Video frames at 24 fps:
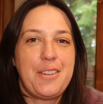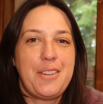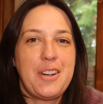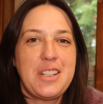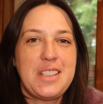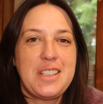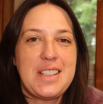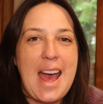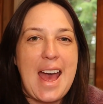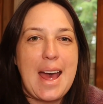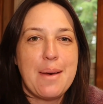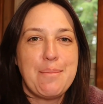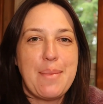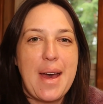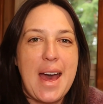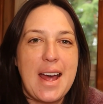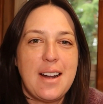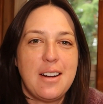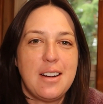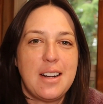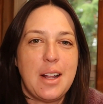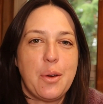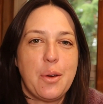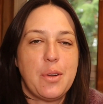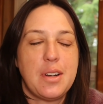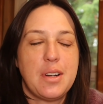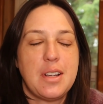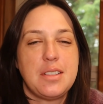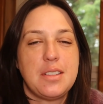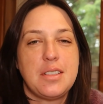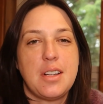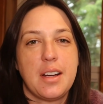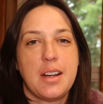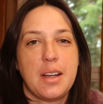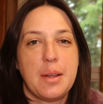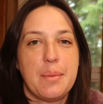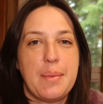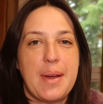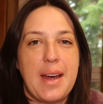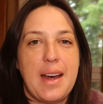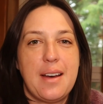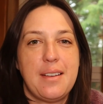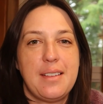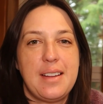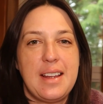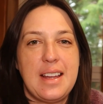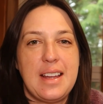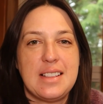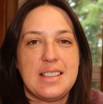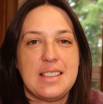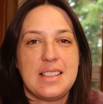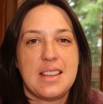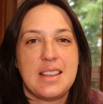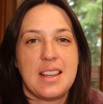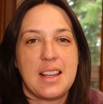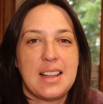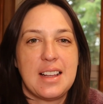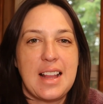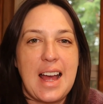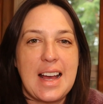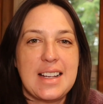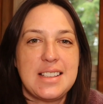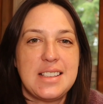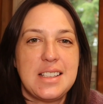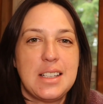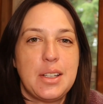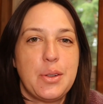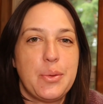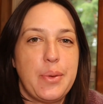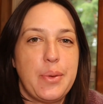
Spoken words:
First hat pattern I want to talk about is the classic